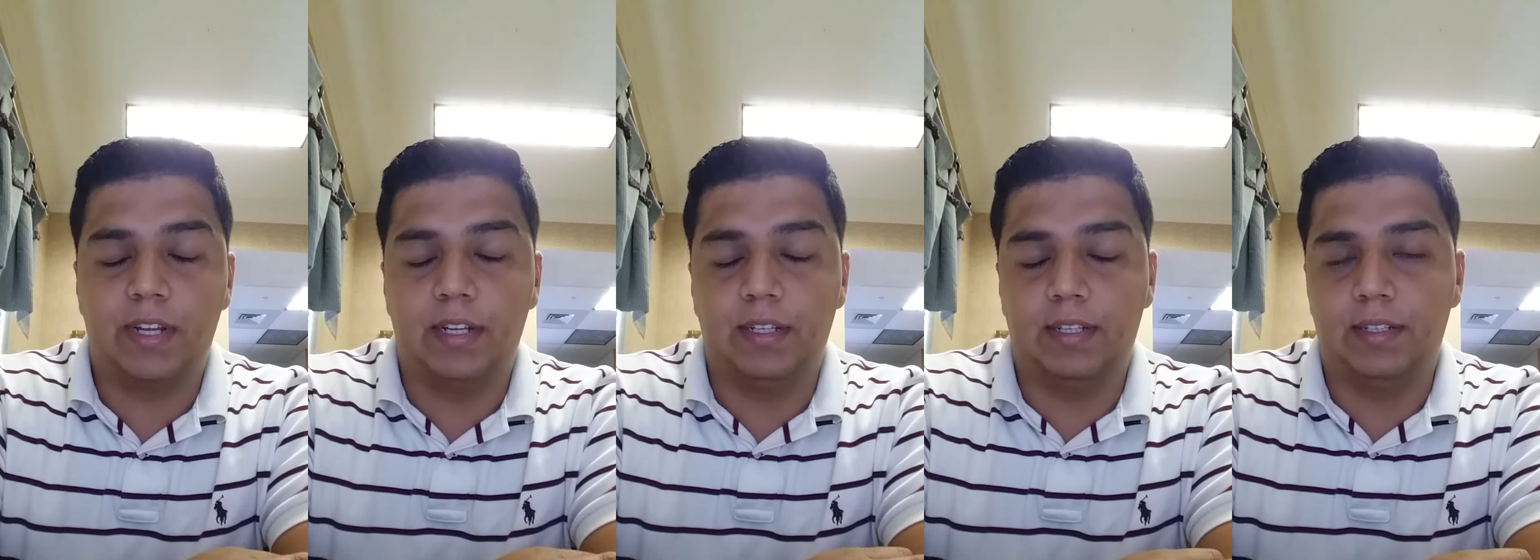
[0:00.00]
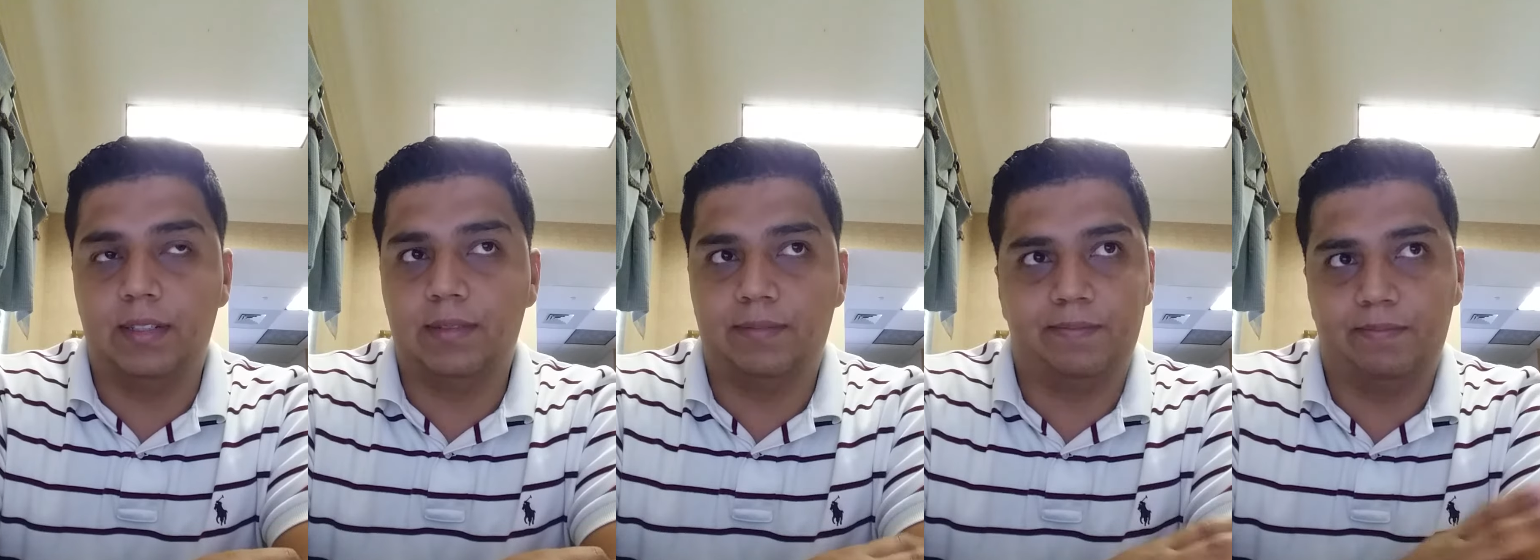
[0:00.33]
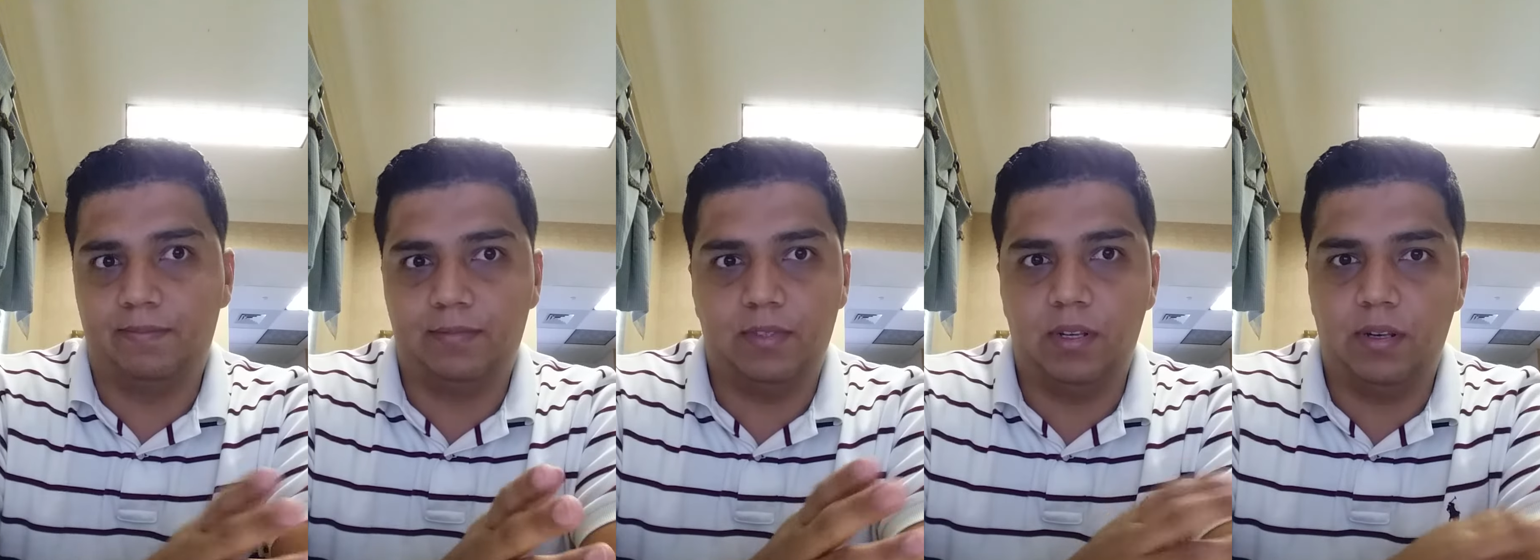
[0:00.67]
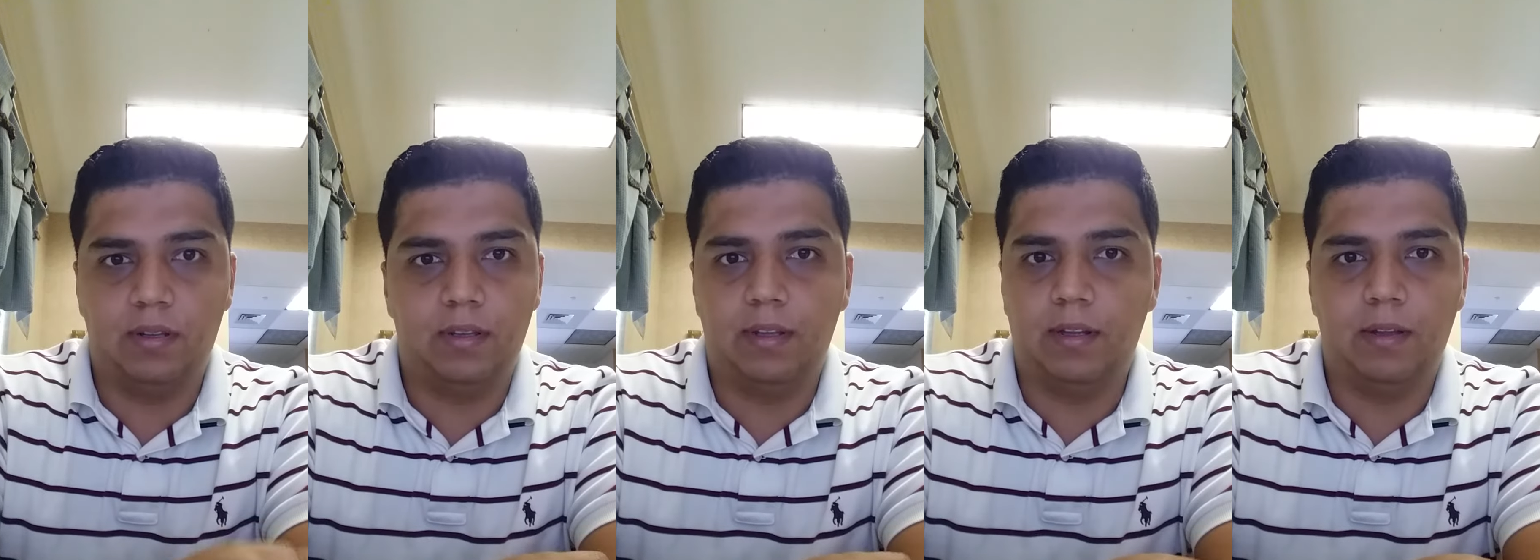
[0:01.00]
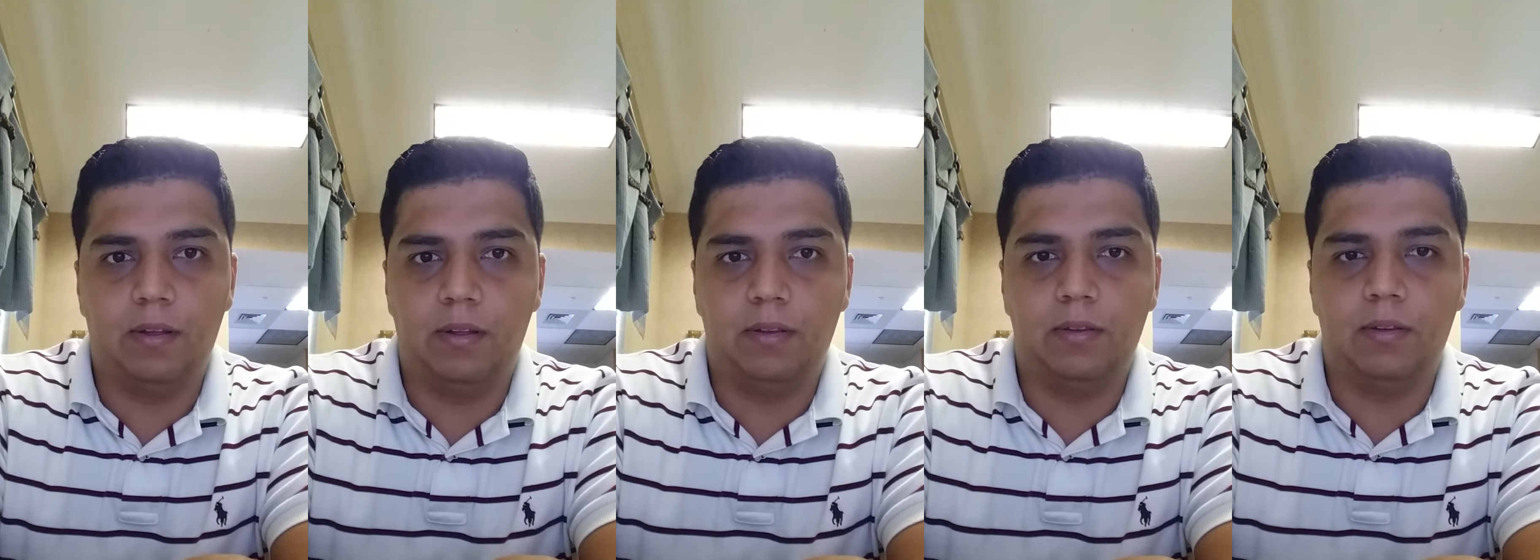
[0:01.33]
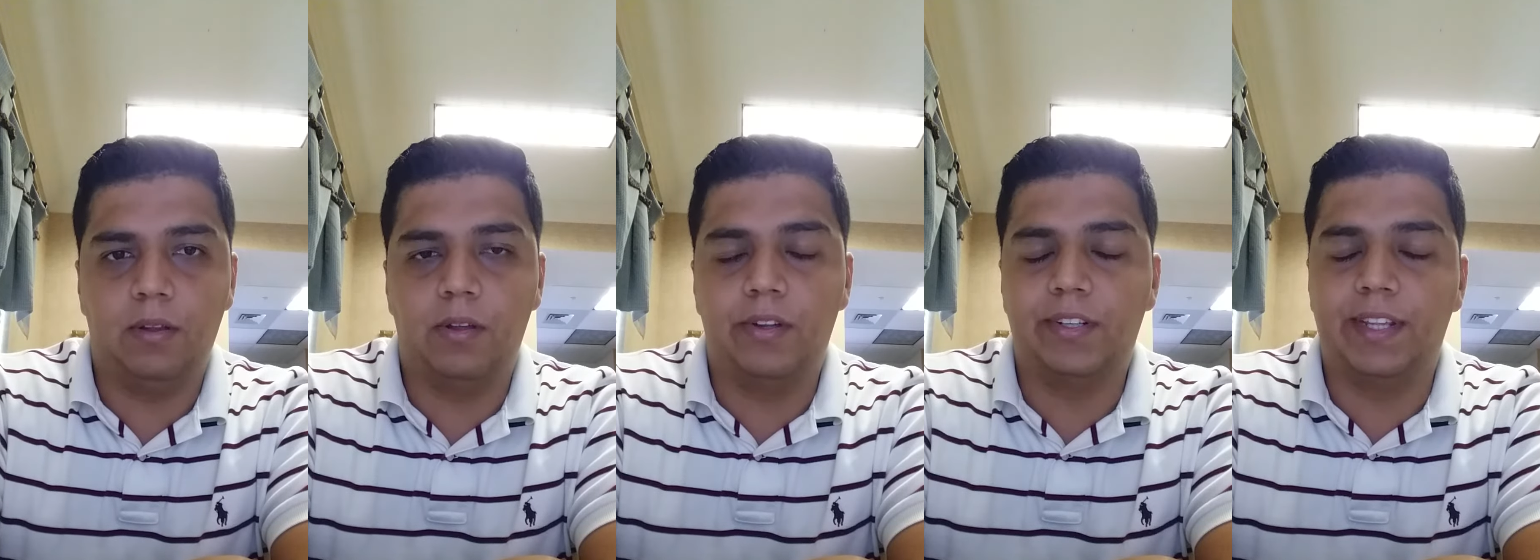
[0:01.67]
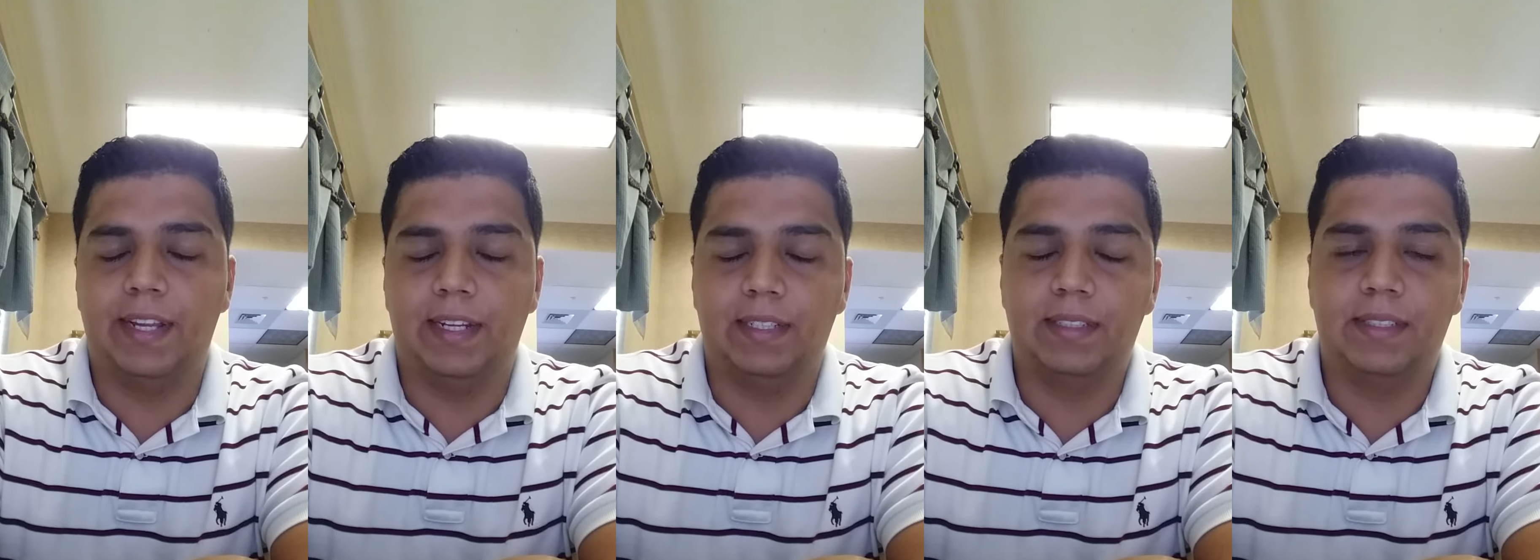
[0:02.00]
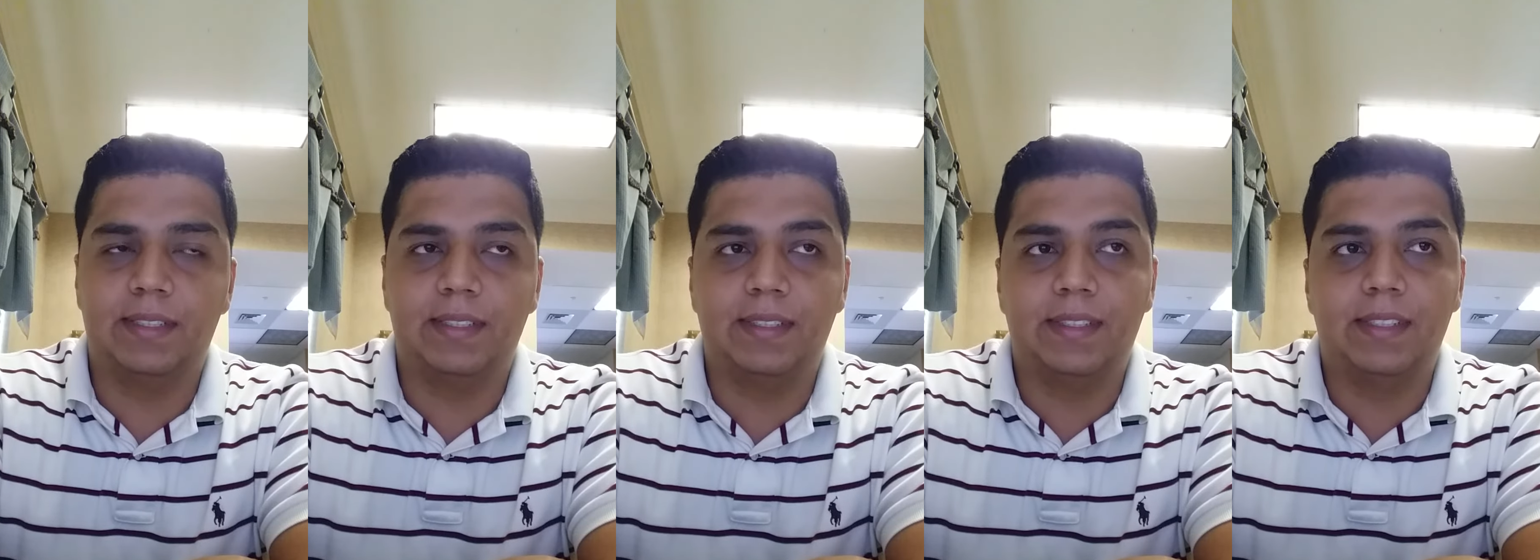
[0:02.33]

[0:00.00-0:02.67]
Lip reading: and other things.